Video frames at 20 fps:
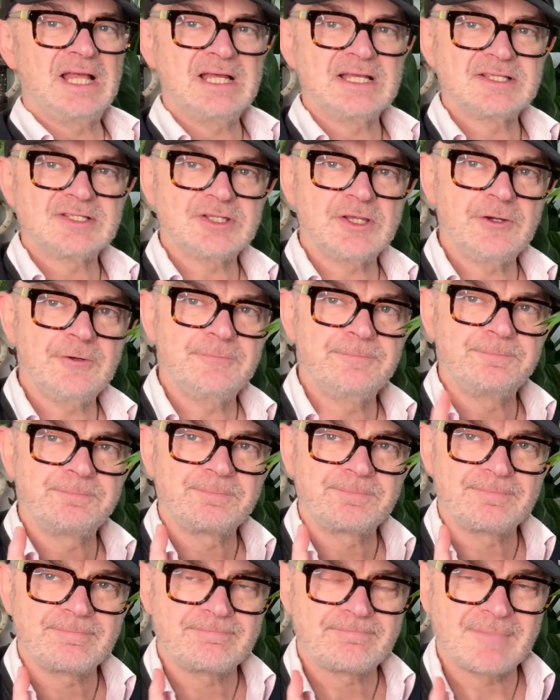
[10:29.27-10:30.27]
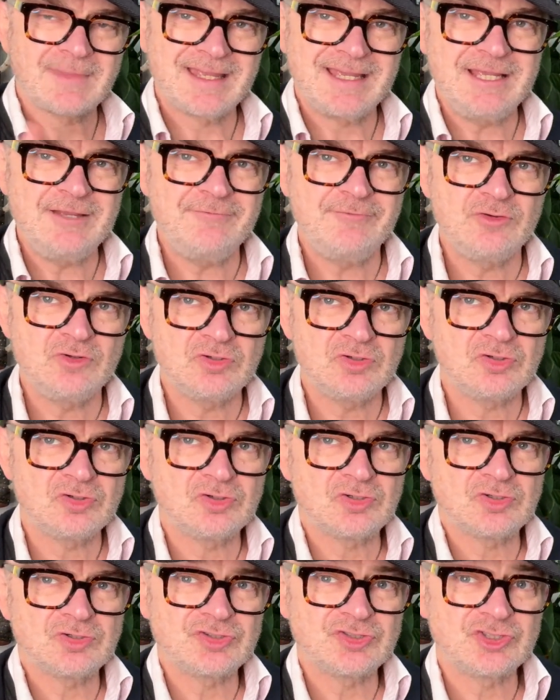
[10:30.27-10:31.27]
So if
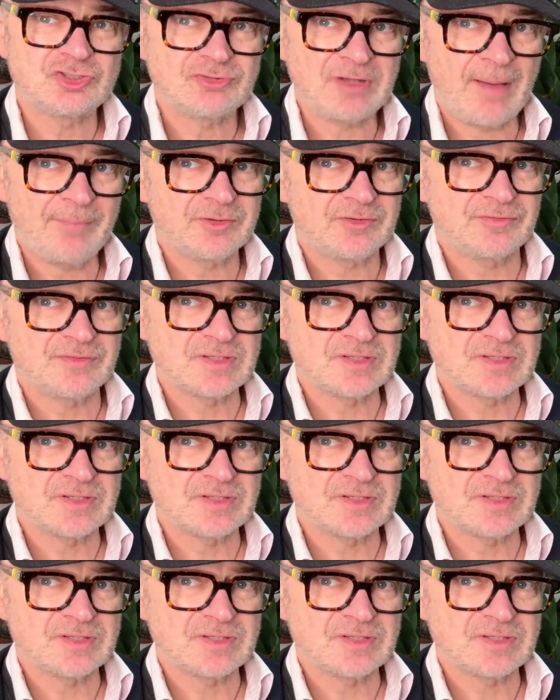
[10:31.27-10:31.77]
you're strapped for